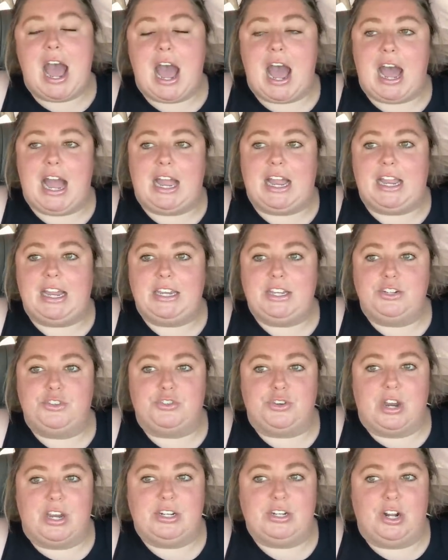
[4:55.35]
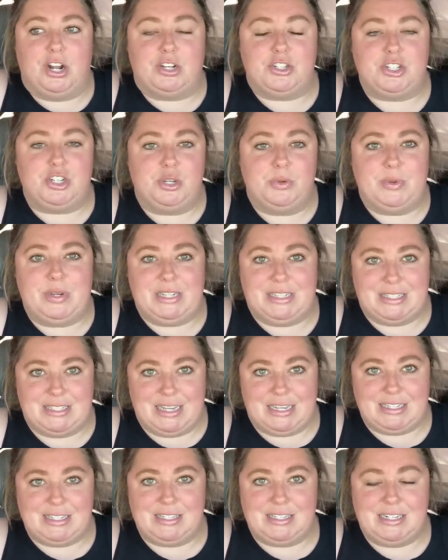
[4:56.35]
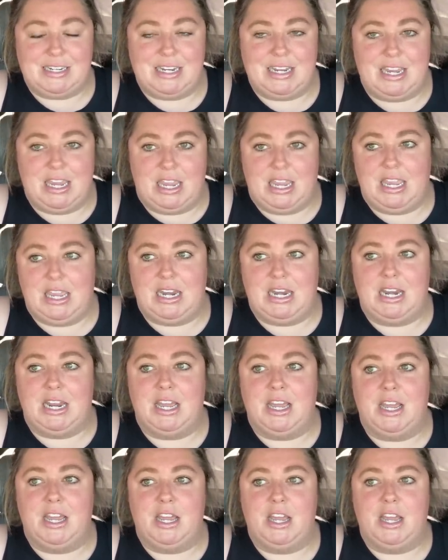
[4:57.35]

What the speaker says: I try not to exist in